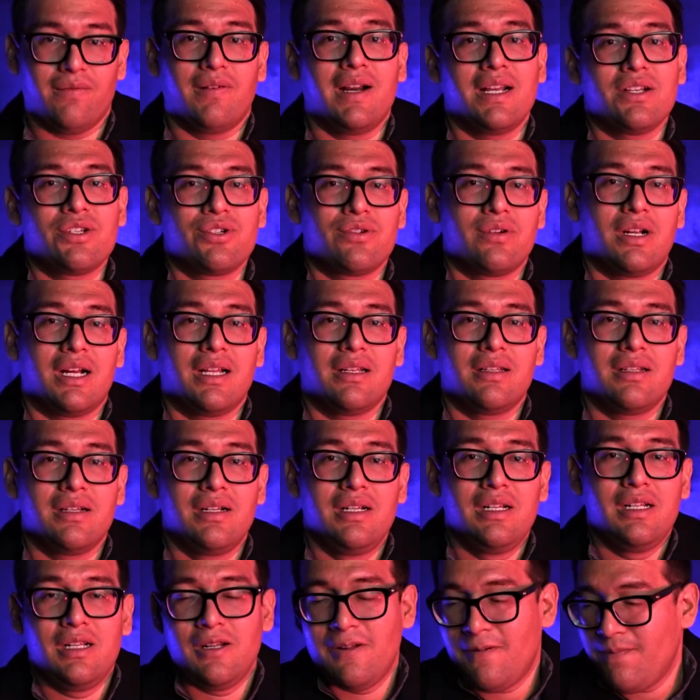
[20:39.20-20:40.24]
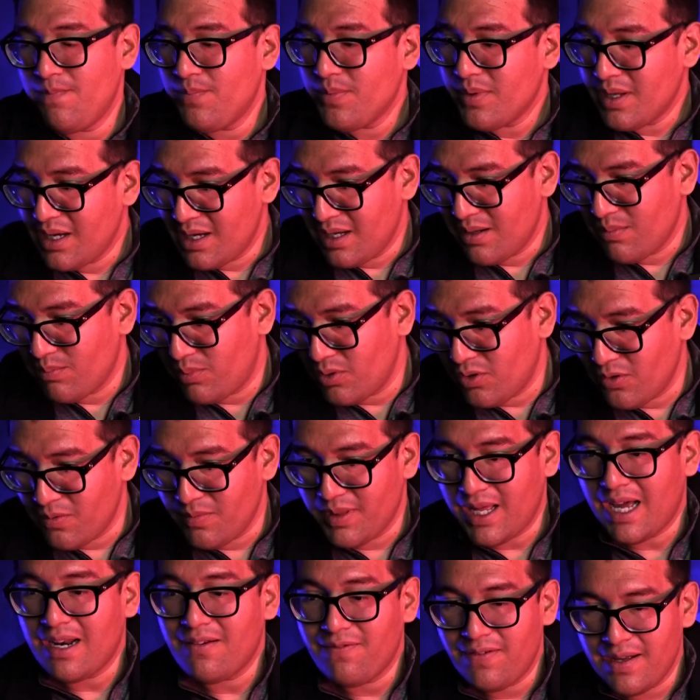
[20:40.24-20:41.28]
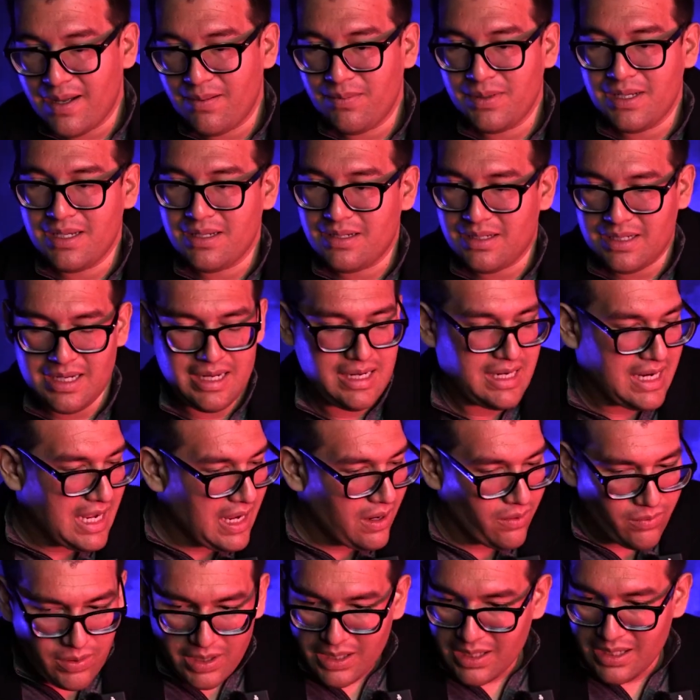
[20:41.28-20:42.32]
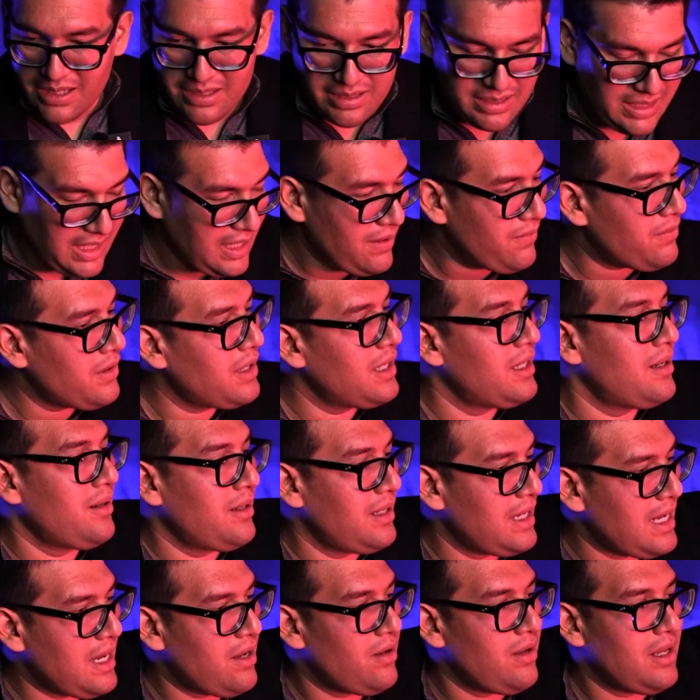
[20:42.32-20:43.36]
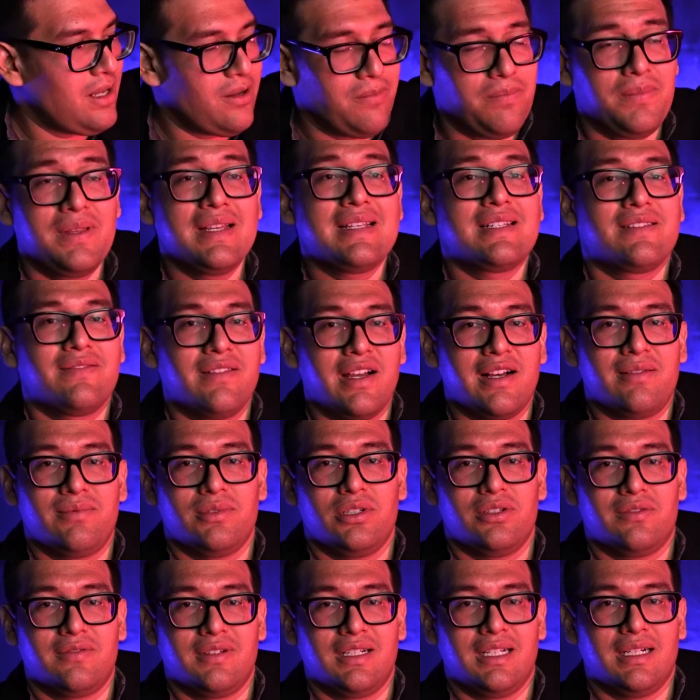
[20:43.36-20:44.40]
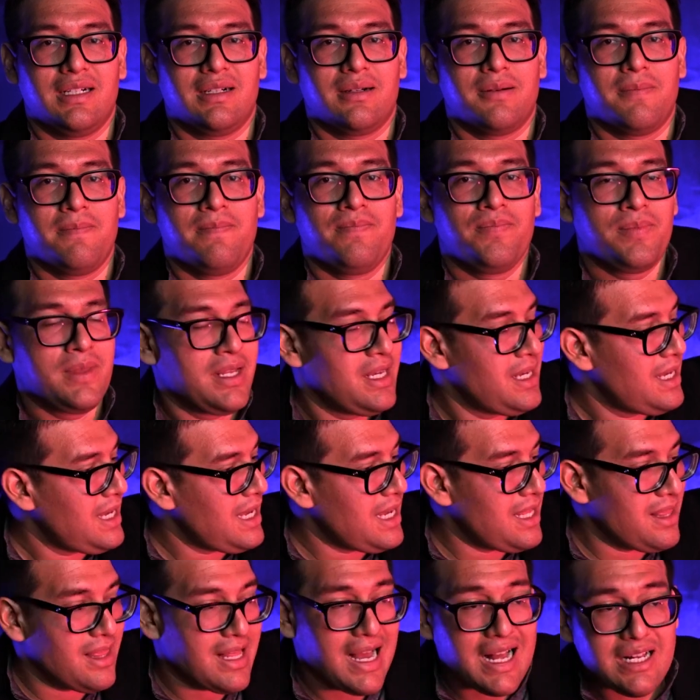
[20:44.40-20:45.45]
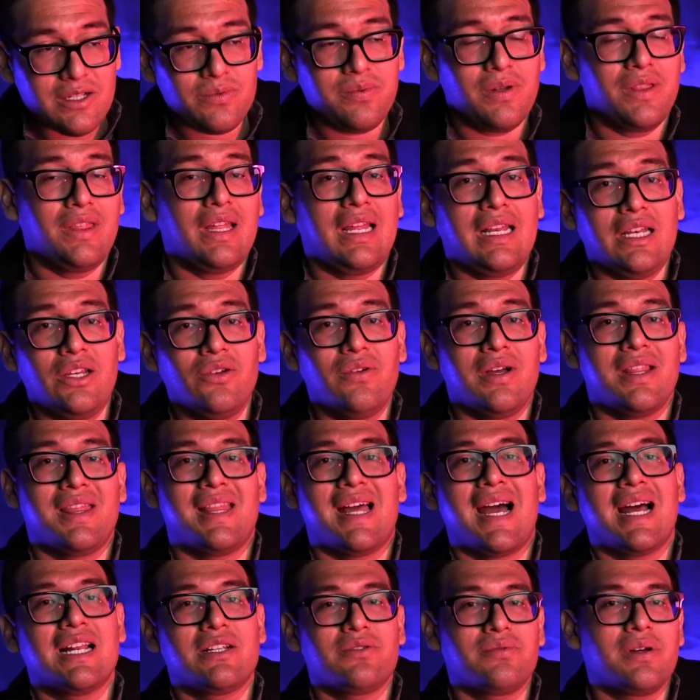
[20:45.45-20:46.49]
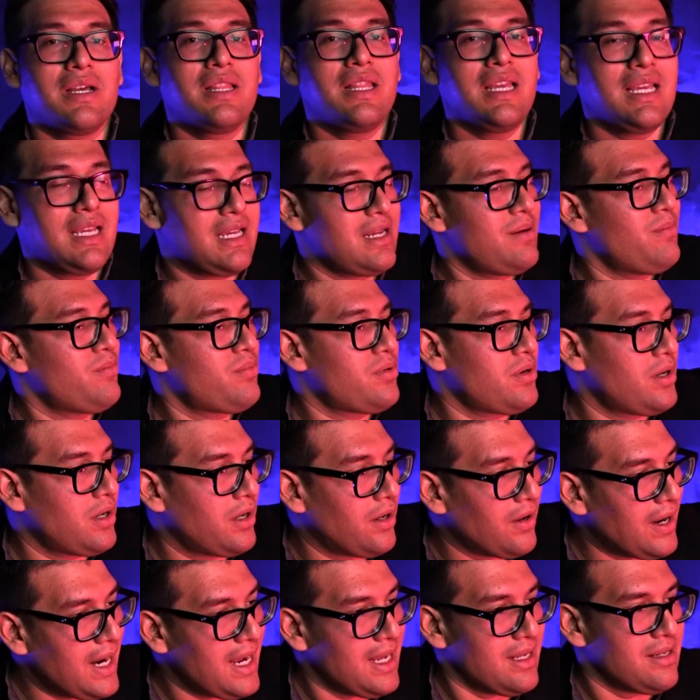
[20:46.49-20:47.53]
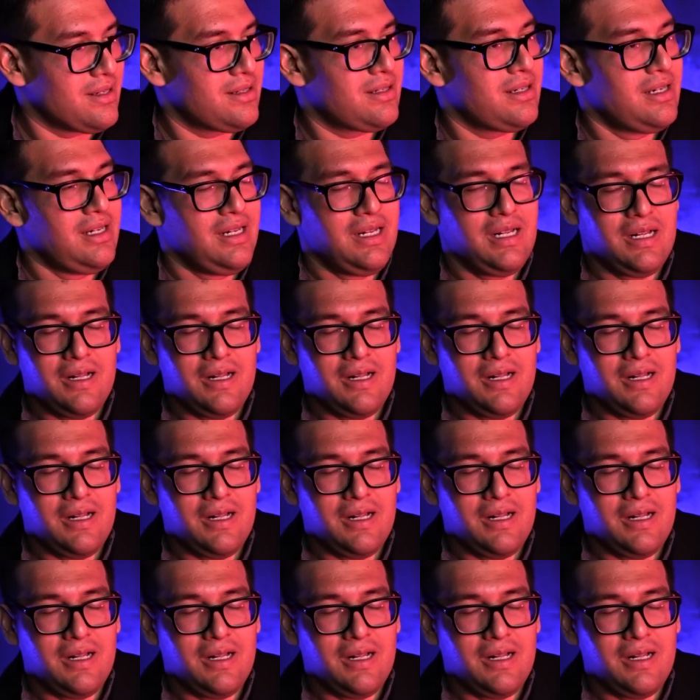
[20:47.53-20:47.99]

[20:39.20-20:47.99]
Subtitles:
restaurant. Boom, that family is set. Now we're going to save. We're going to now help this family over here. And that's what they do. And that's why they can progress.